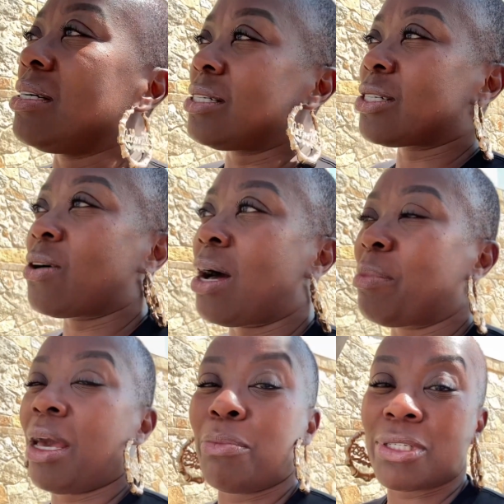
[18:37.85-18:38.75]
so I'm
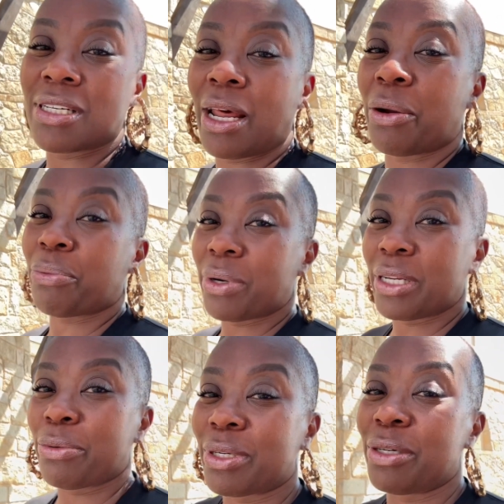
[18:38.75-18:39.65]
able to like really
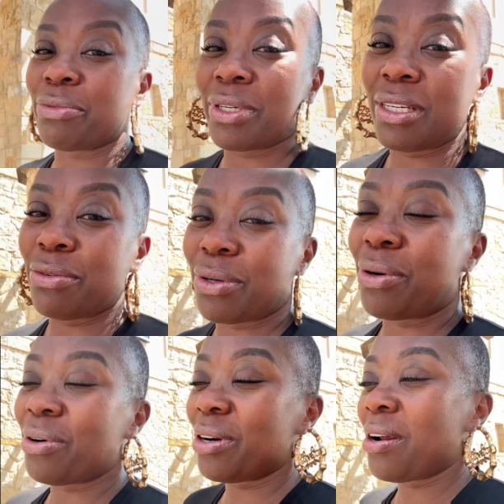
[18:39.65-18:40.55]

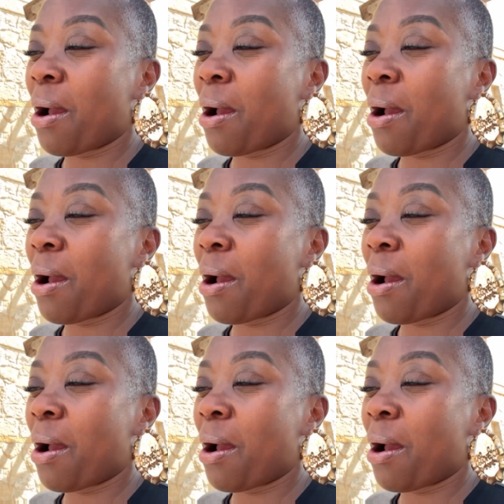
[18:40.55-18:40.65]
record.